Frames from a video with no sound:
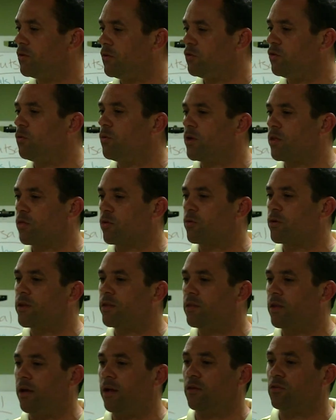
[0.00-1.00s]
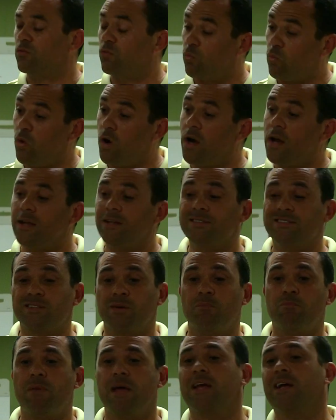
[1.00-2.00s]
doing three things. One is
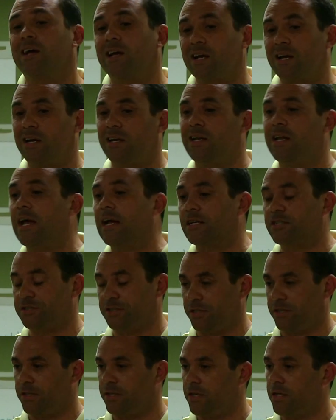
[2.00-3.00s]
to make a connection.